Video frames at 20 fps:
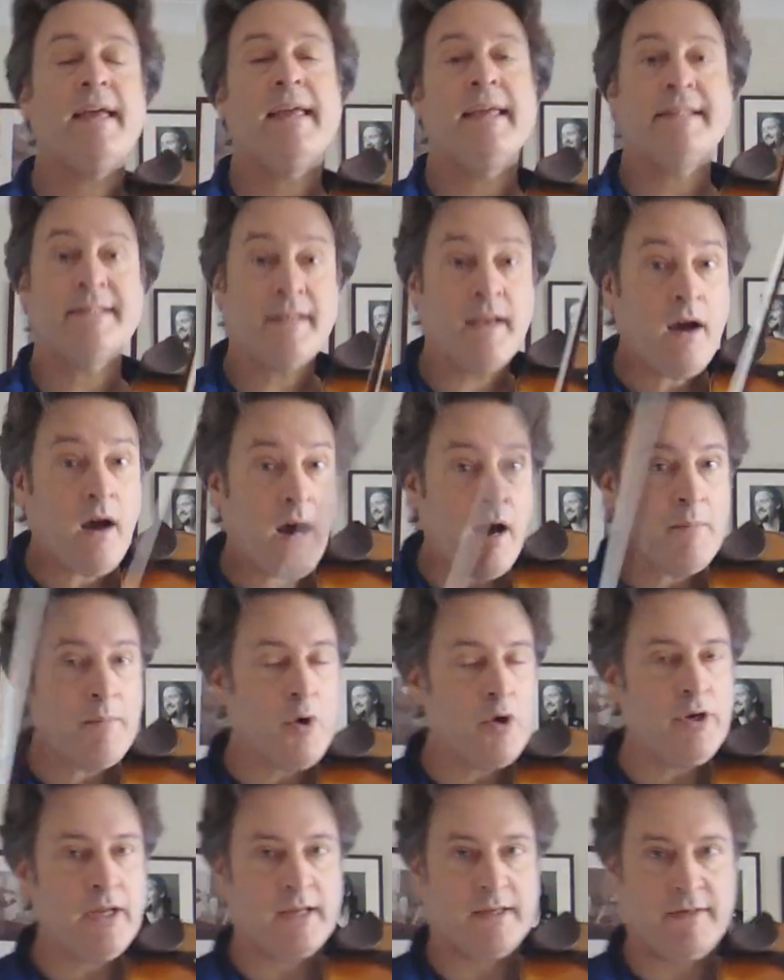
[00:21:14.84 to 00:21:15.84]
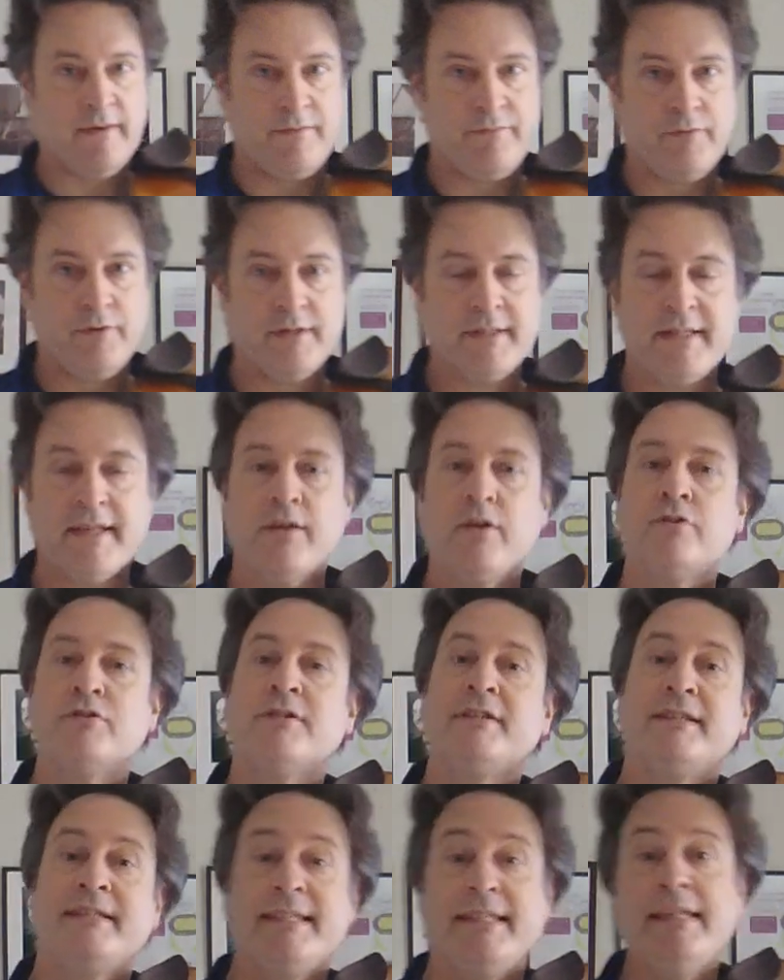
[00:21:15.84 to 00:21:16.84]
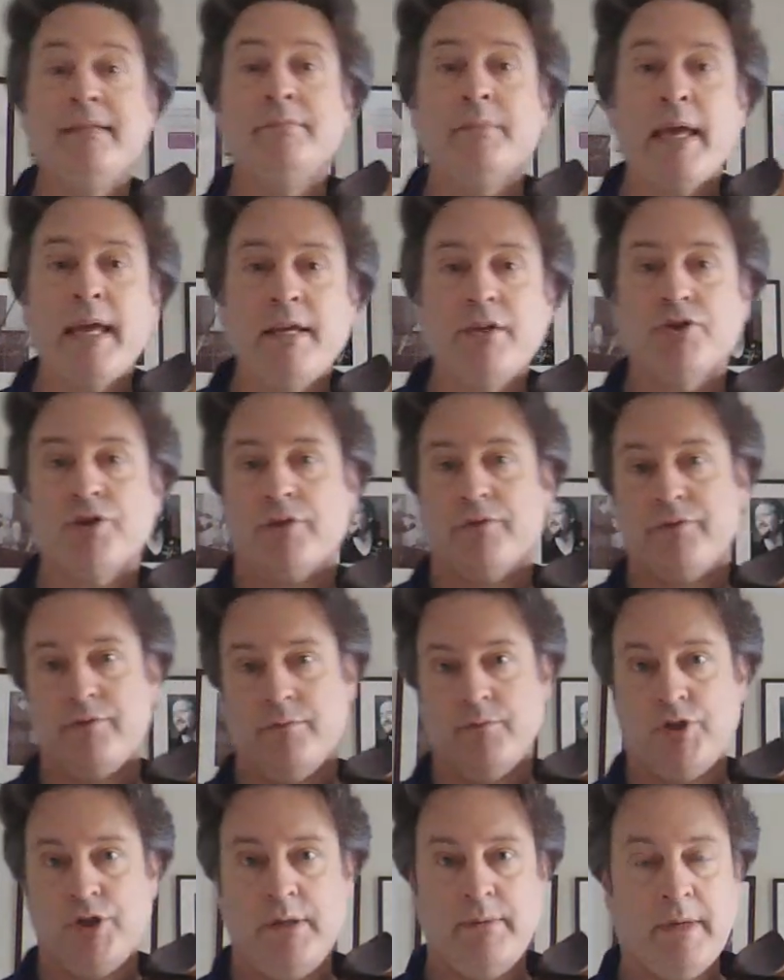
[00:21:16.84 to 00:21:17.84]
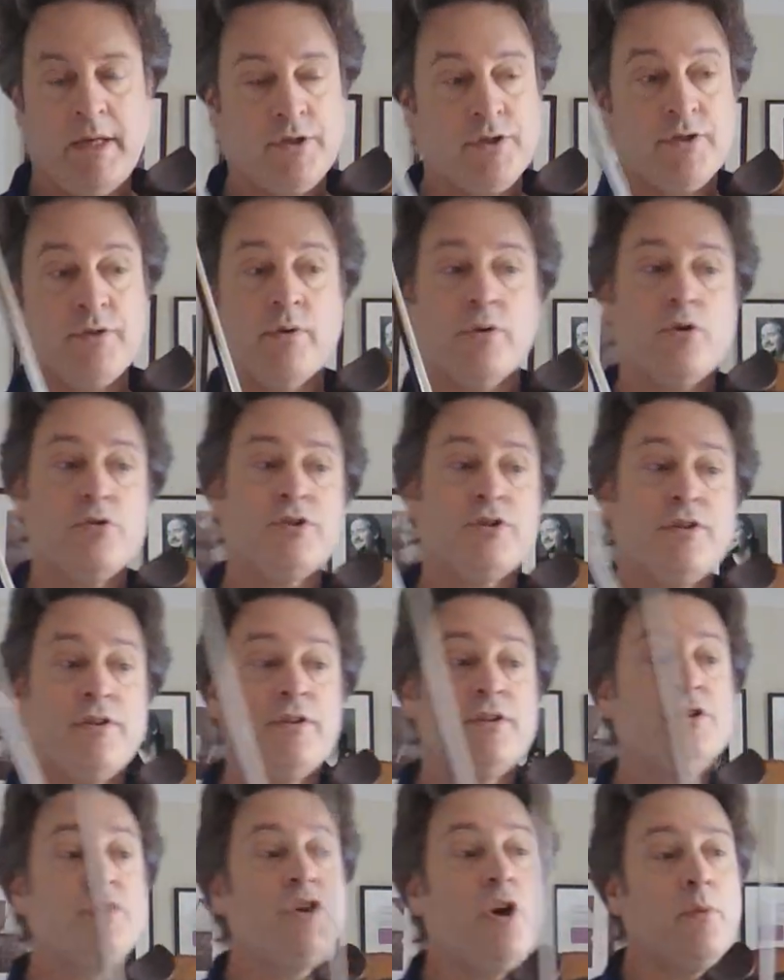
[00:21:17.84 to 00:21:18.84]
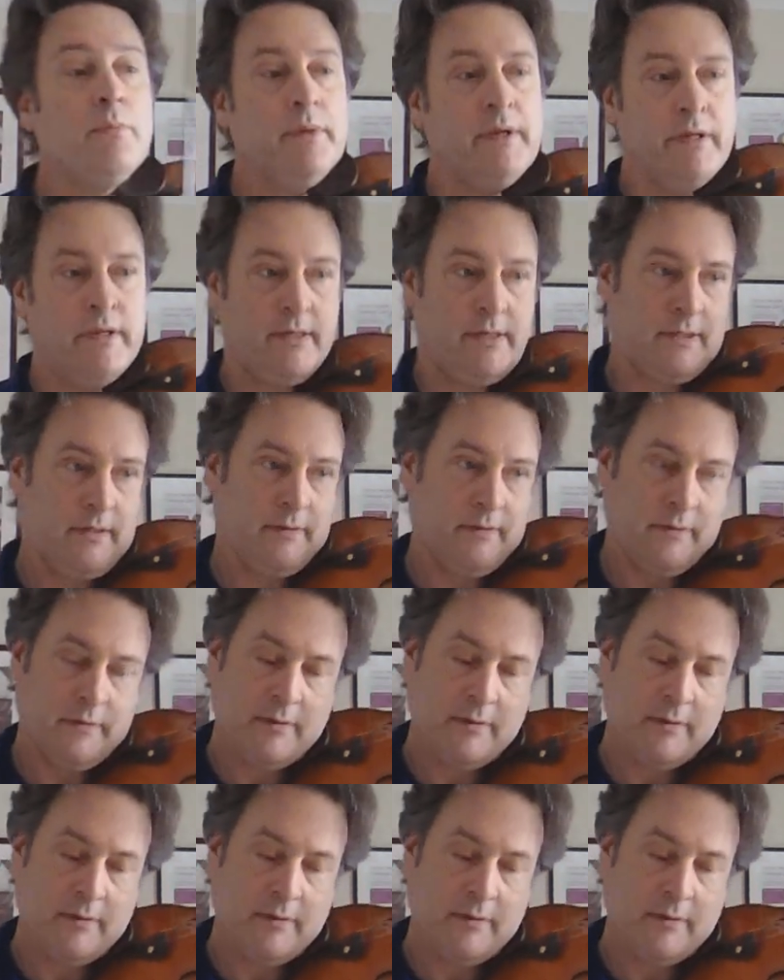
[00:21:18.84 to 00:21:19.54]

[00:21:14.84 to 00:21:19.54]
It's a harmonic difference. It goes to D major from G major, so it goes to the dominant.